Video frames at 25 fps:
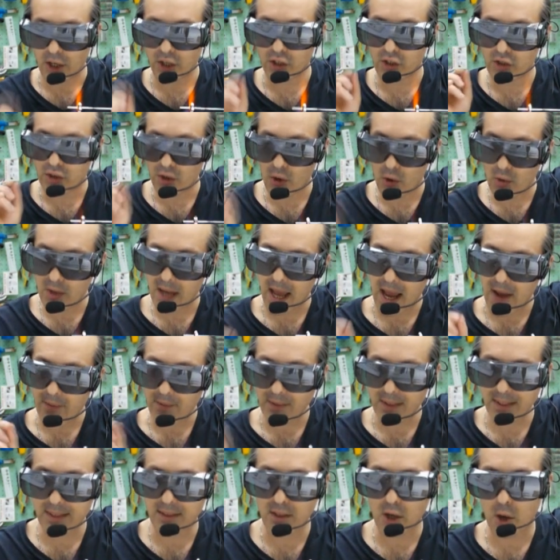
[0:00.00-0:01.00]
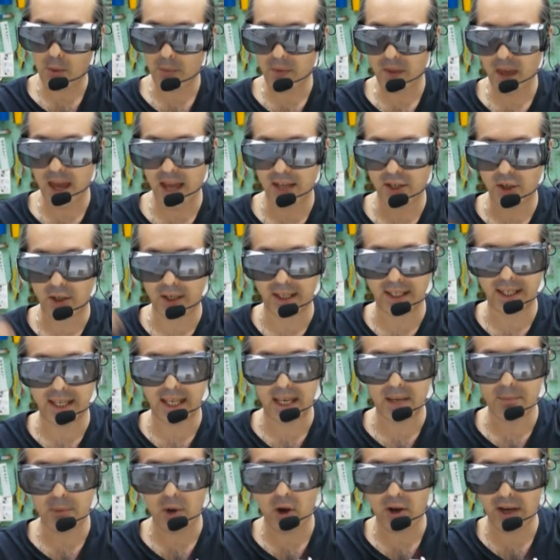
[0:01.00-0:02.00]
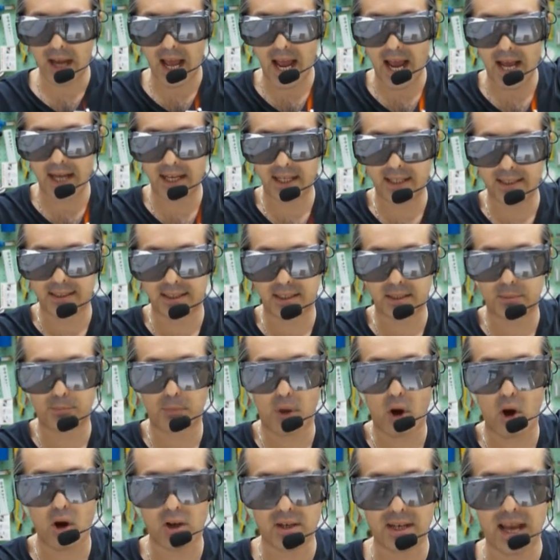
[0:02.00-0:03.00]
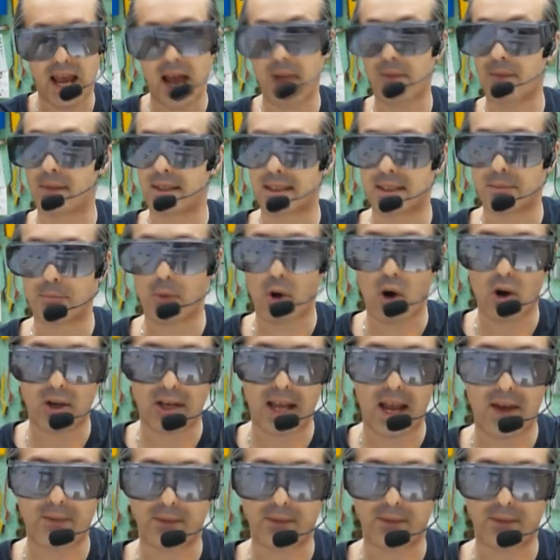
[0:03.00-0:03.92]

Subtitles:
Now you don't have to stop there, you can keep on adding spot after spot